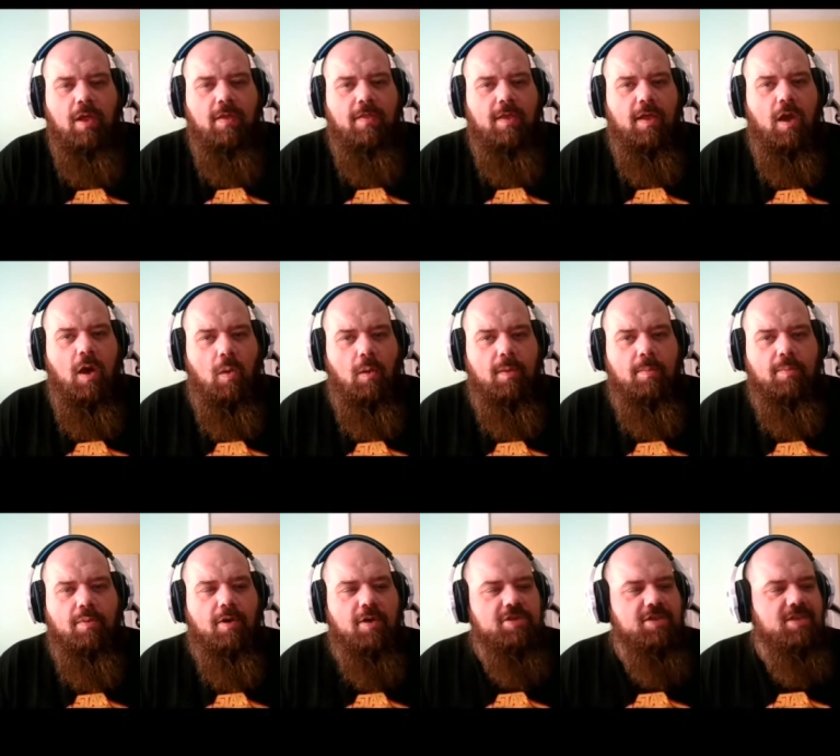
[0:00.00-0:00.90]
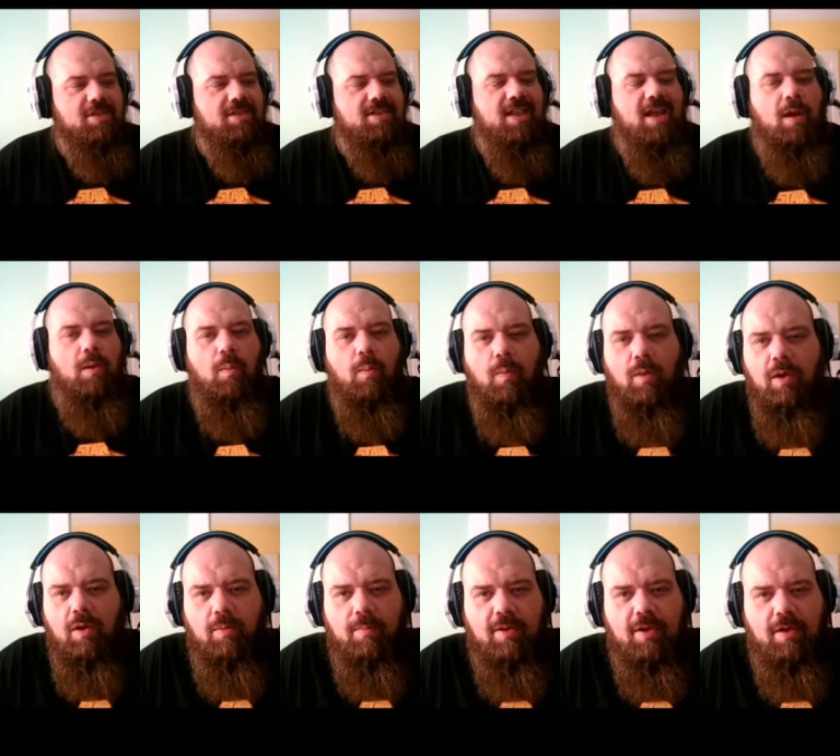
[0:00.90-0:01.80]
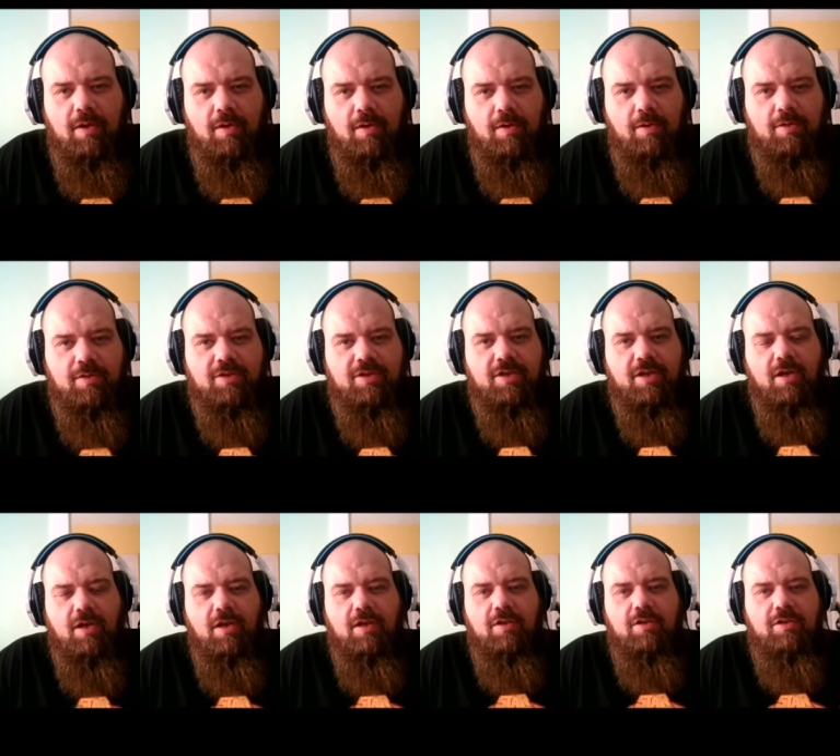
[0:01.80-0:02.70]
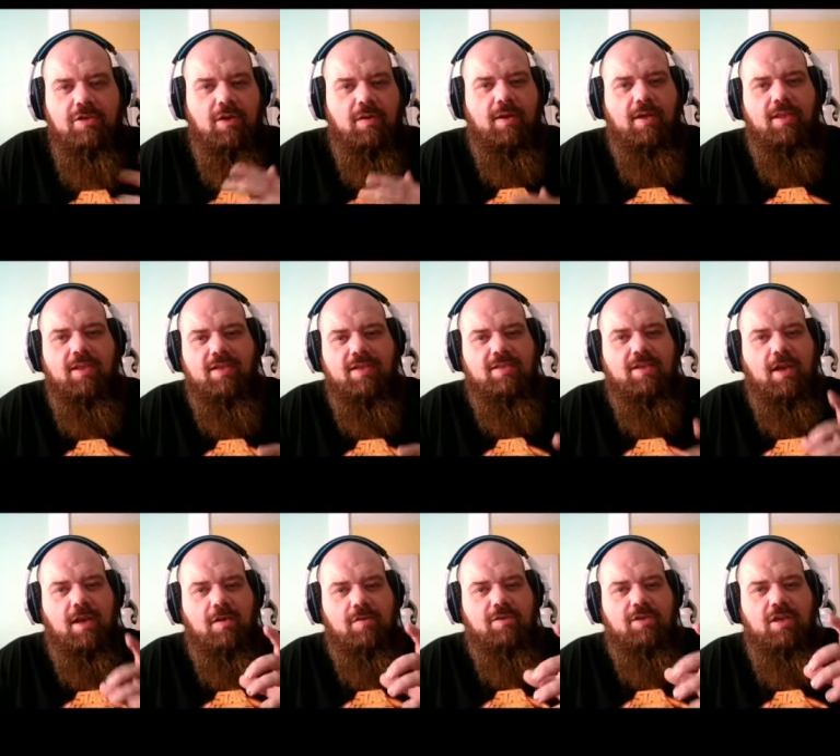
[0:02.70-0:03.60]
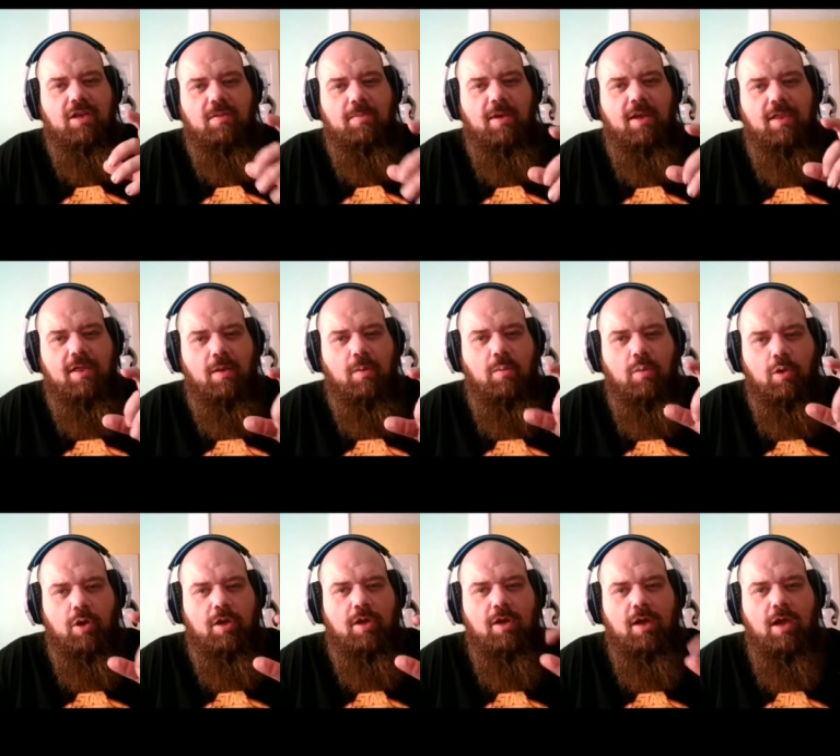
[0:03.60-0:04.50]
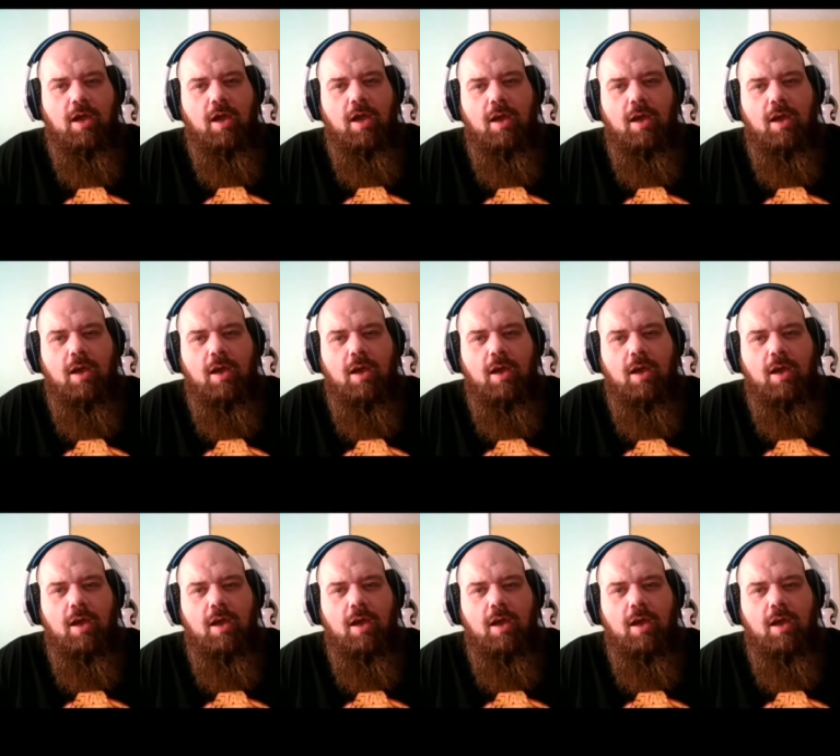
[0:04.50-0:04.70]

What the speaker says: The only brushes that will be used during this cycle is going to be the wooden